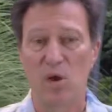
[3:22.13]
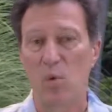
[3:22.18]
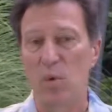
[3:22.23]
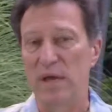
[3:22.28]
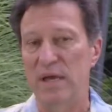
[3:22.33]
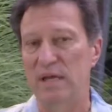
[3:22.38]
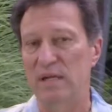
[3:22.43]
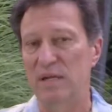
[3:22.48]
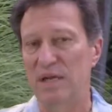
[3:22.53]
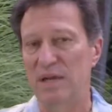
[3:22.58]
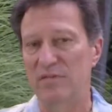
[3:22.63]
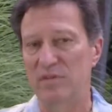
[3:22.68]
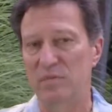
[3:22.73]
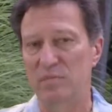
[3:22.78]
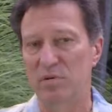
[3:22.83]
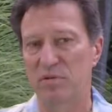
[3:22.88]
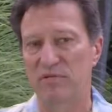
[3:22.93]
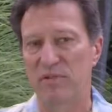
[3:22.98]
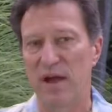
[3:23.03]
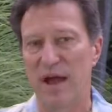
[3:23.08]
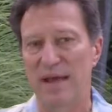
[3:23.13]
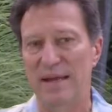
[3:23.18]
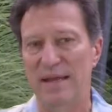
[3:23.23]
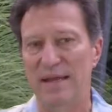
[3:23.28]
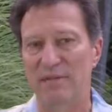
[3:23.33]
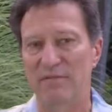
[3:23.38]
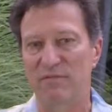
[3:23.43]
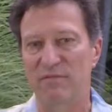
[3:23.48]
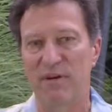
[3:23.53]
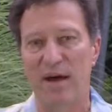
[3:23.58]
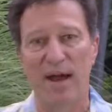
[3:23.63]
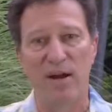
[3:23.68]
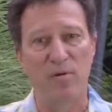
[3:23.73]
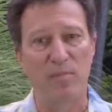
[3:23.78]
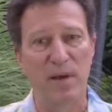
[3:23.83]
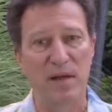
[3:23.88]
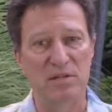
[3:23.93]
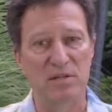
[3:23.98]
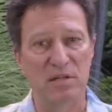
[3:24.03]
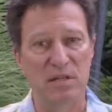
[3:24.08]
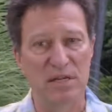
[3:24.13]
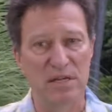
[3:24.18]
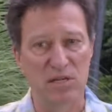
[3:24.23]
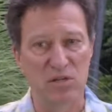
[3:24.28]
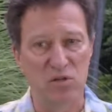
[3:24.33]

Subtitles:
We can even provide environmentally